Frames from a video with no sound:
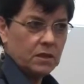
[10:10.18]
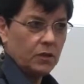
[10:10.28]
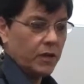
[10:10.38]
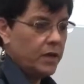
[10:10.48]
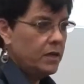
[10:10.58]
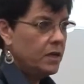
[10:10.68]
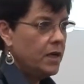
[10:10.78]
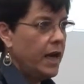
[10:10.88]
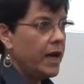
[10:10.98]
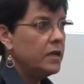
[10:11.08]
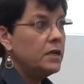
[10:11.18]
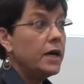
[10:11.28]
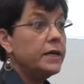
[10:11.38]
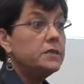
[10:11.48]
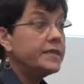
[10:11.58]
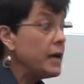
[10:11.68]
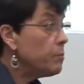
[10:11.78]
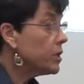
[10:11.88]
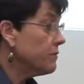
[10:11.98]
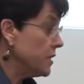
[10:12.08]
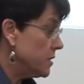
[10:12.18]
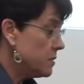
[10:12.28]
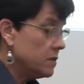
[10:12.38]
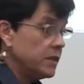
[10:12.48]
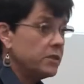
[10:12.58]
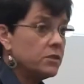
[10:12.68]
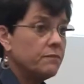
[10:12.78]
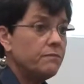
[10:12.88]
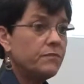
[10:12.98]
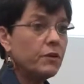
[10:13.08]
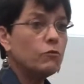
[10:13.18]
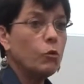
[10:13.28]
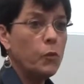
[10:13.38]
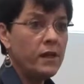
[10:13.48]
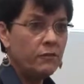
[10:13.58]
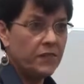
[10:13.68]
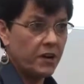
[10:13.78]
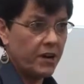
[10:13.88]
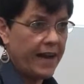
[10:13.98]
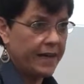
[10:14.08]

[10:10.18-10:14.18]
Okay? And an example of this is the Federal Welfare